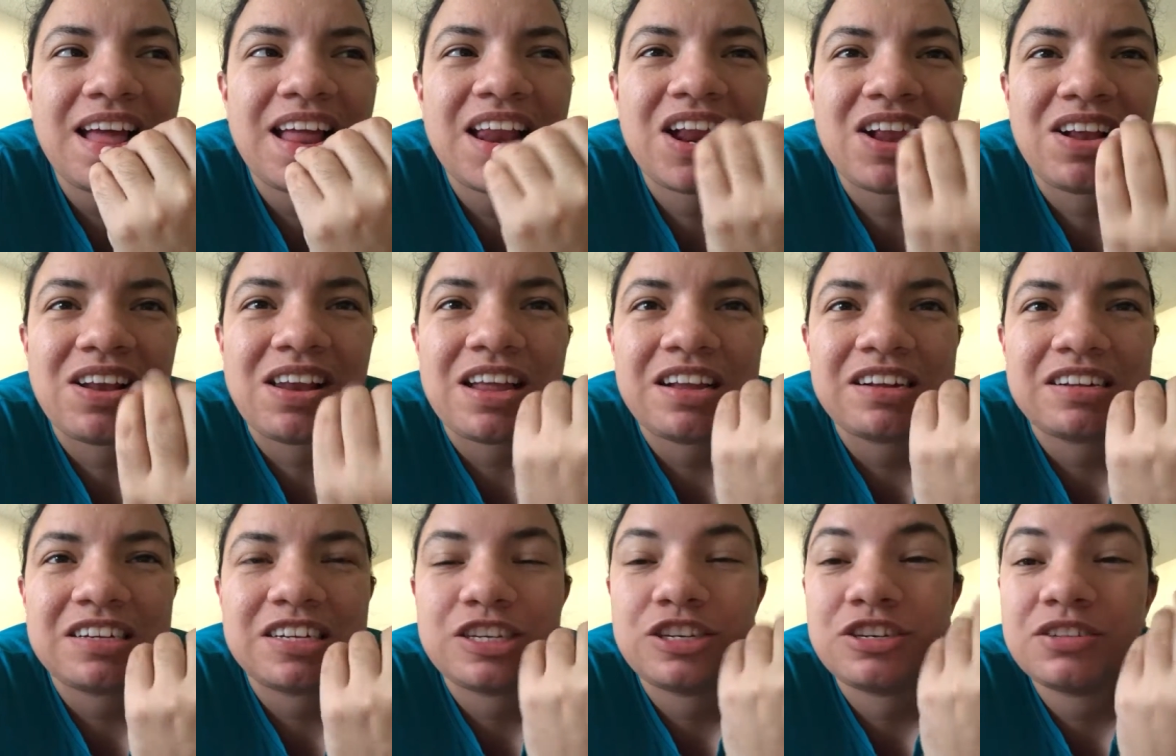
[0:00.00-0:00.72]
I don't
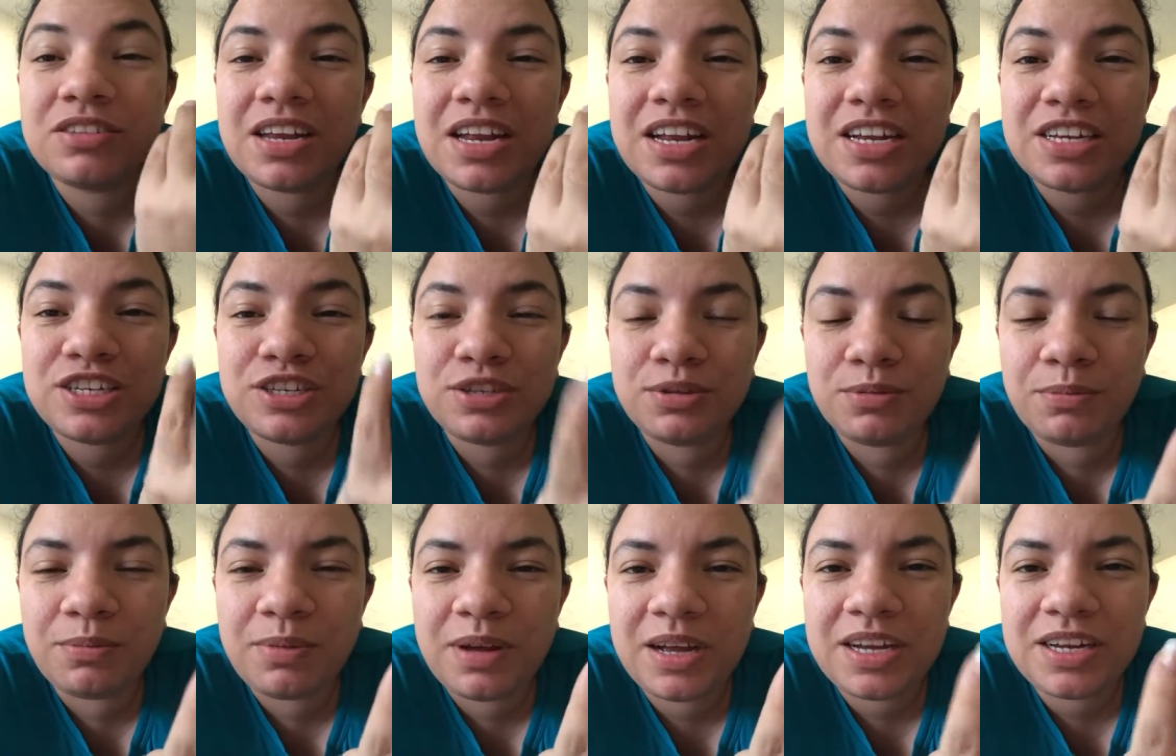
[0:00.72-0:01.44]
like to do that
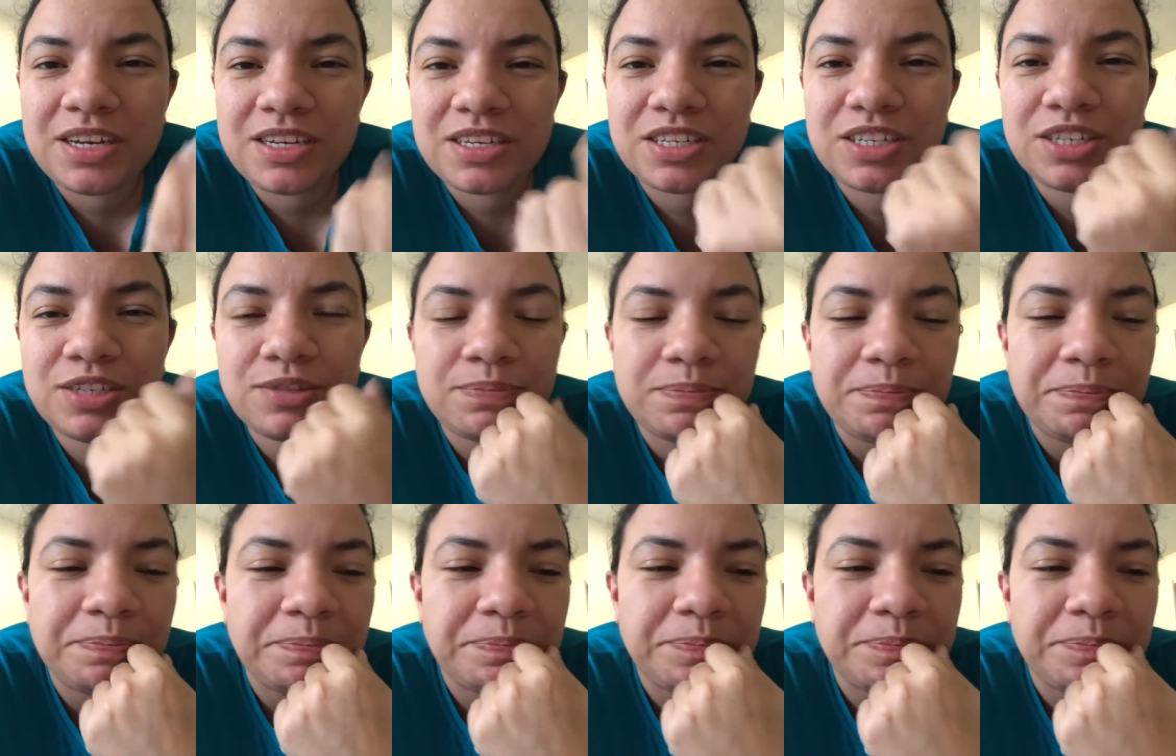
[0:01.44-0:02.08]
too much.